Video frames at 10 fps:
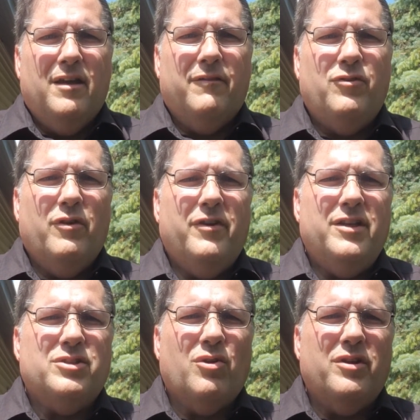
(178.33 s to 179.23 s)
If you have any
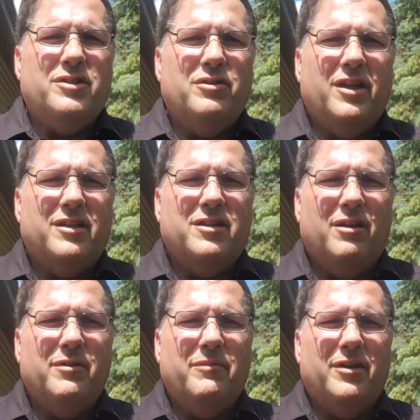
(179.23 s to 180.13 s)
stories you'd like to
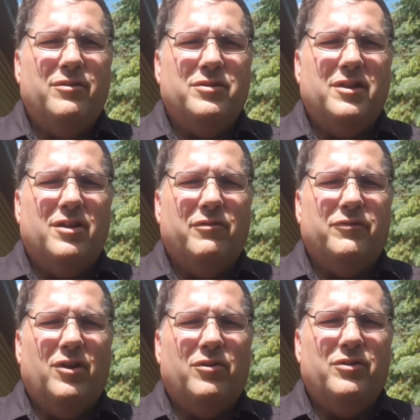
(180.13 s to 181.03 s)
tell me about using
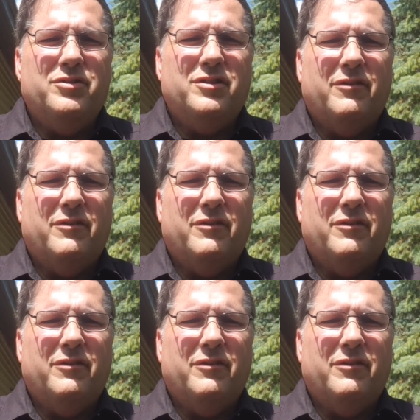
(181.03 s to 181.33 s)
EcoFlow or using